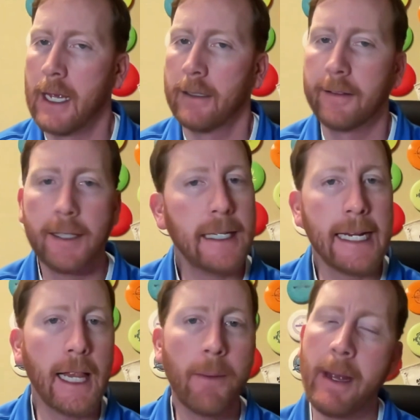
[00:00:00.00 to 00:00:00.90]

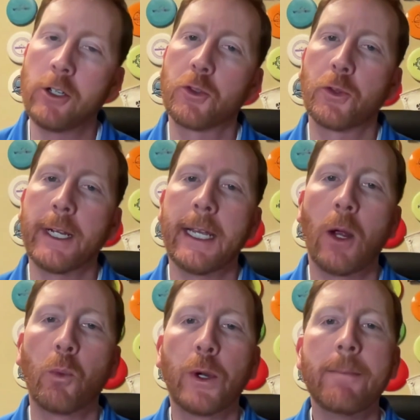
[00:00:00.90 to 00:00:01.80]
Sidney Elementary
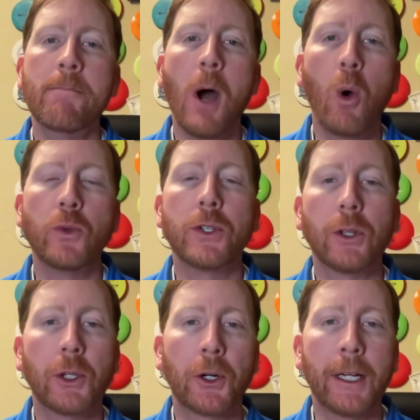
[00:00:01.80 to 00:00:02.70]
remote
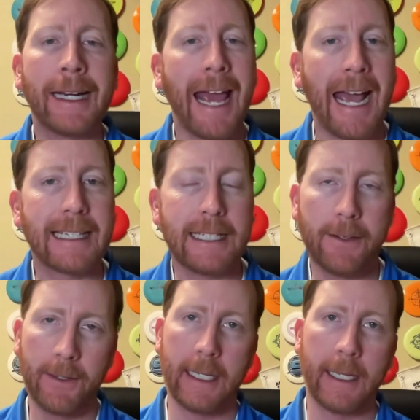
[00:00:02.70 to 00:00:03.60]
learning
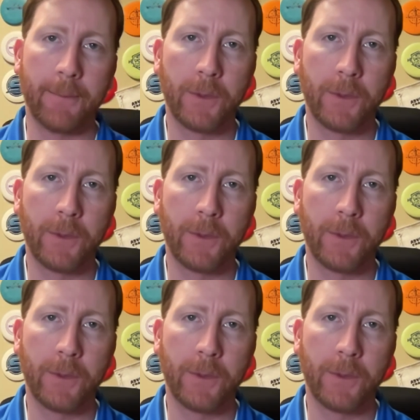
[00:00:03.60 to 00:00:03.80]
activity.